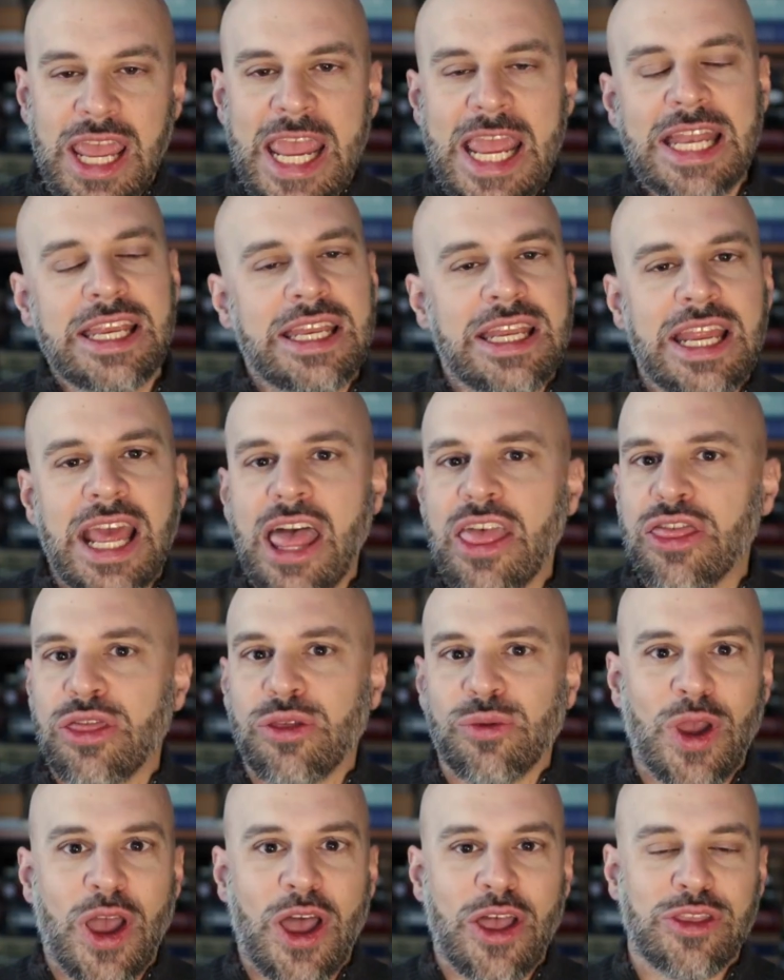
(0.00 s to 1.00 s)
hinted at
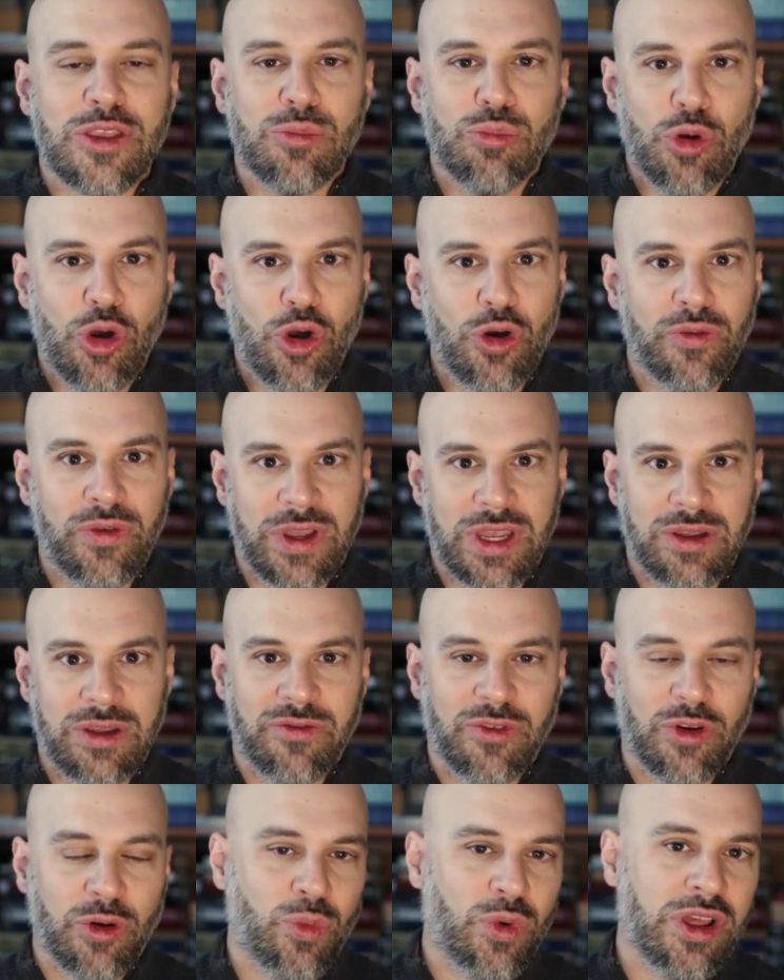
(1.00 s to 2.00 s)
throughout the movie,
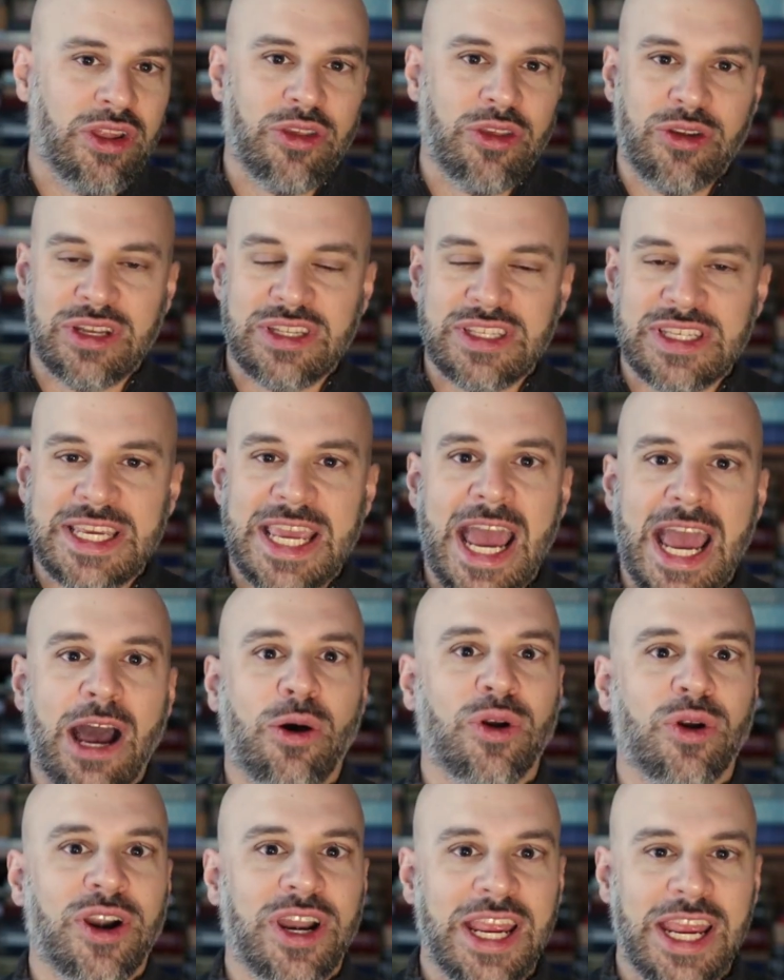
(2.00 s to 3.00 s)
whether it's
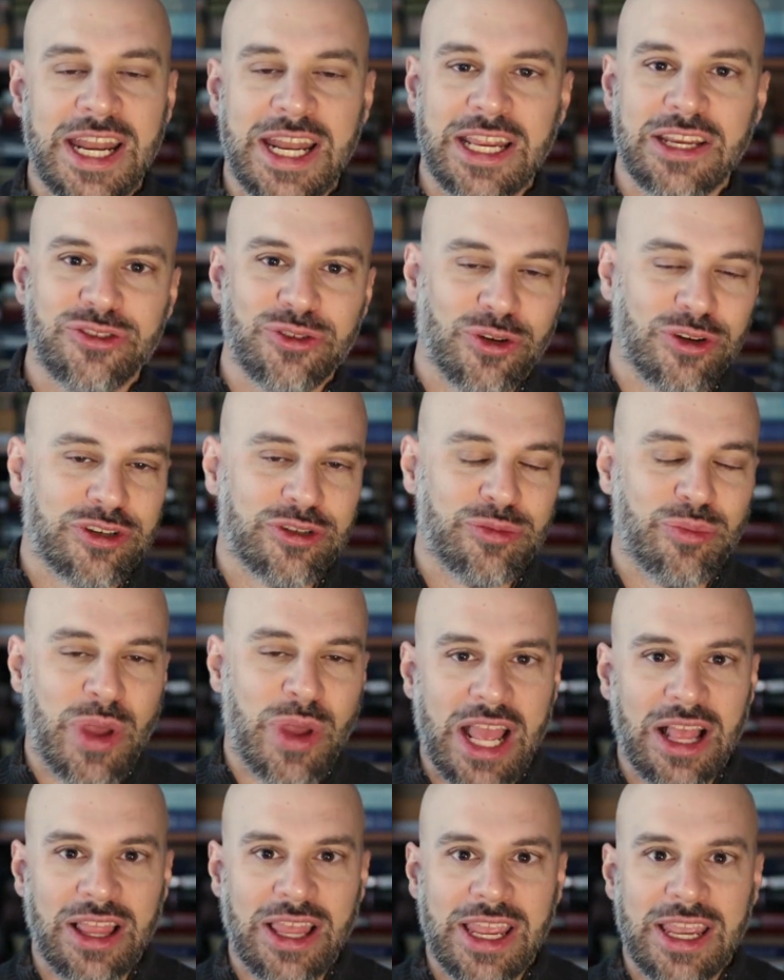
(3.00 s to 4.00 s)
Gower hitting George
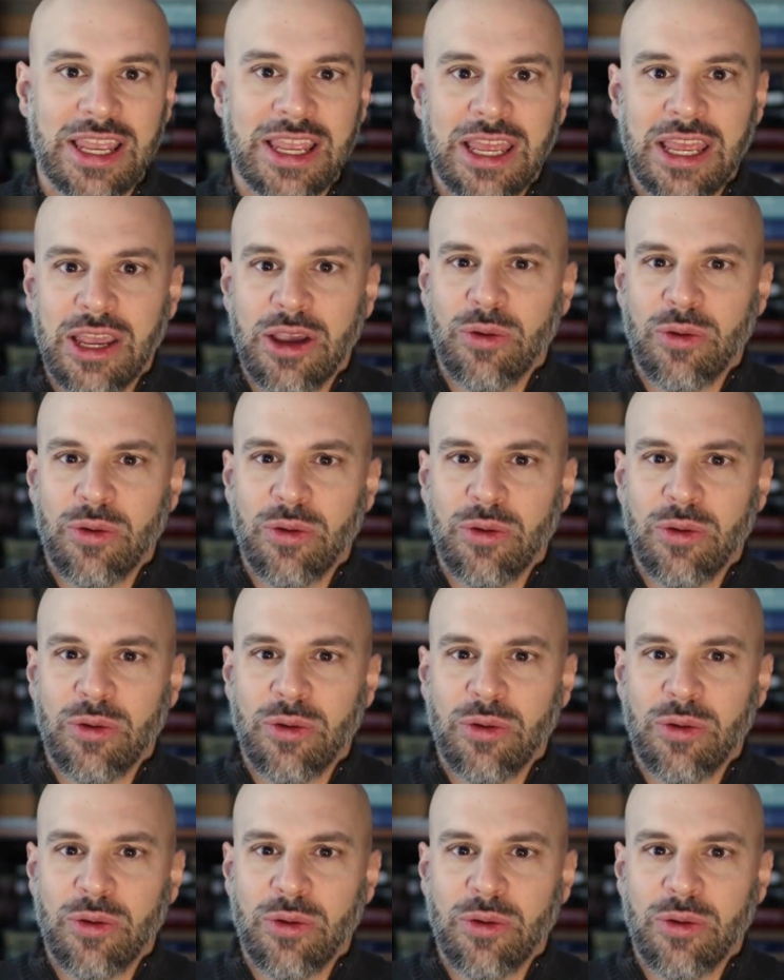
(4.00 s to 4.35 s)
Bailey,